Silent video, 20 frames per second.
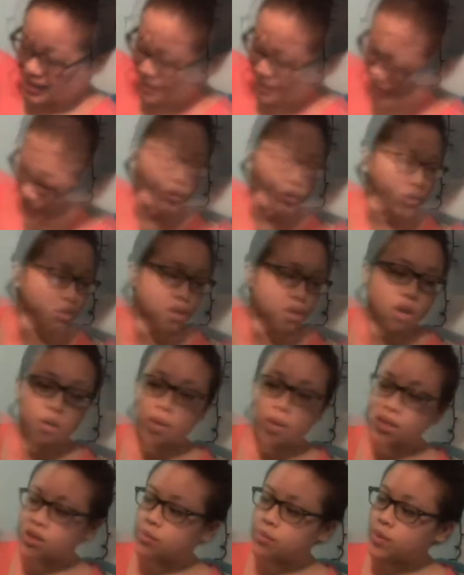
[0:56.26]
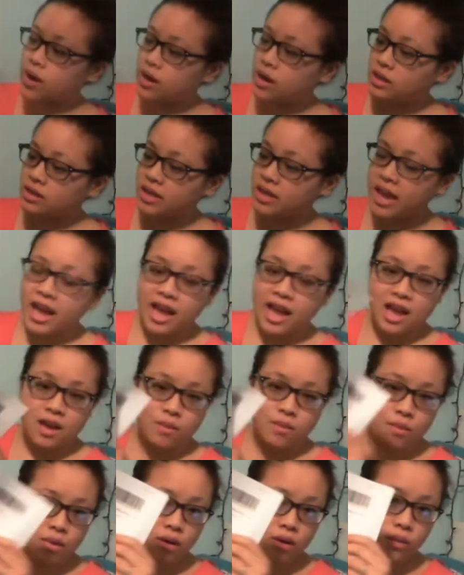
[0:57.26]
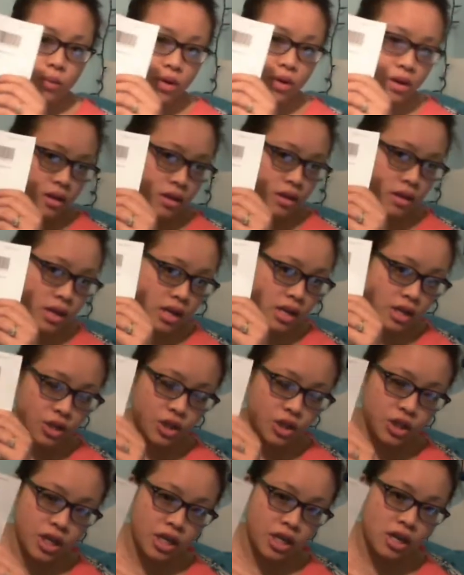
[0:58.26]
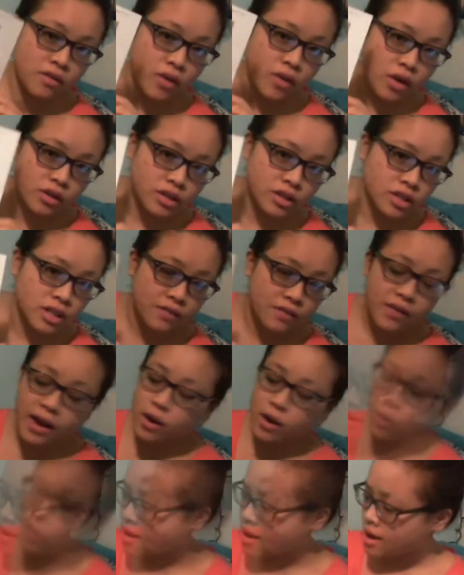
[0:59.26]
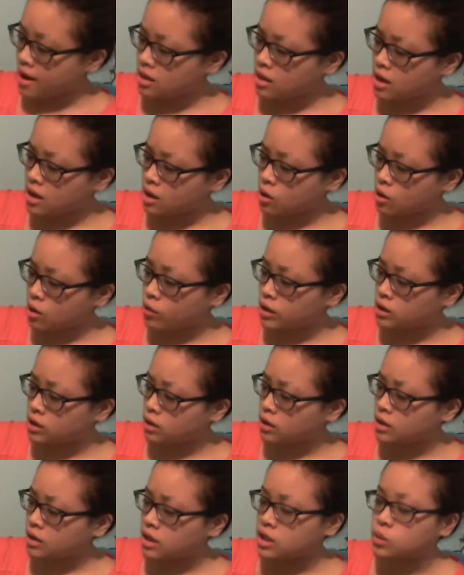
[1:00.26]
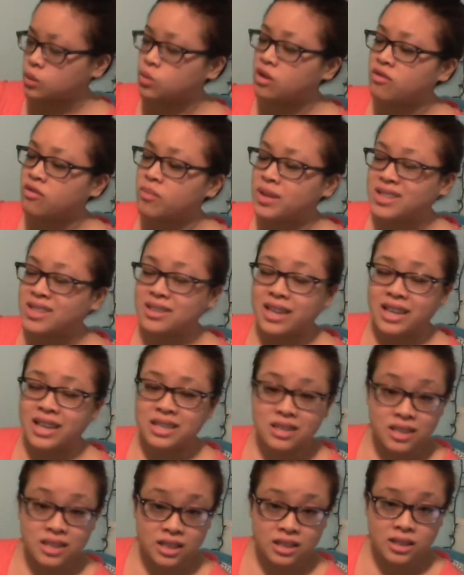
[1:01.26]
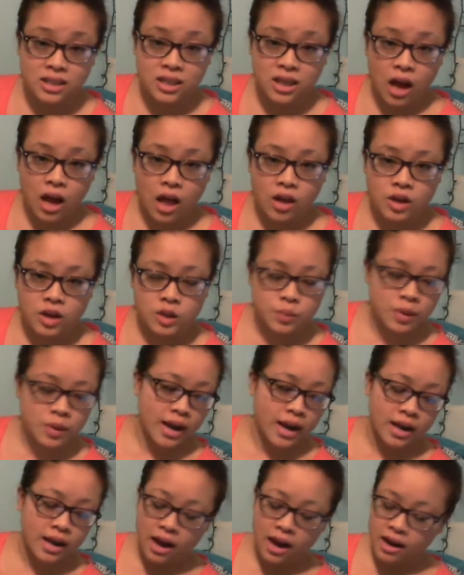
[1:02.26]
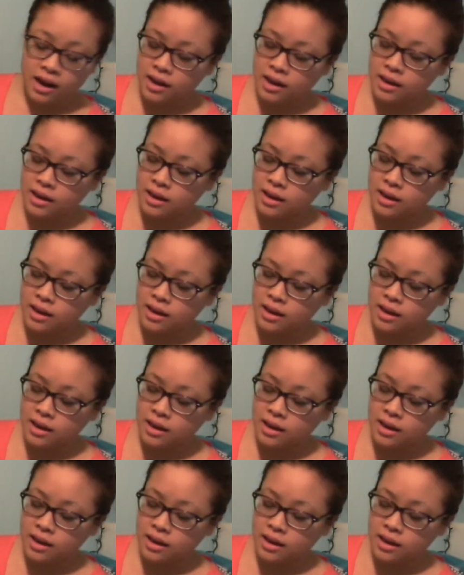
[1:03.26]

So in the box came with a sheet of all the stuff I ordered. I think originally this would have been like $60, but I got it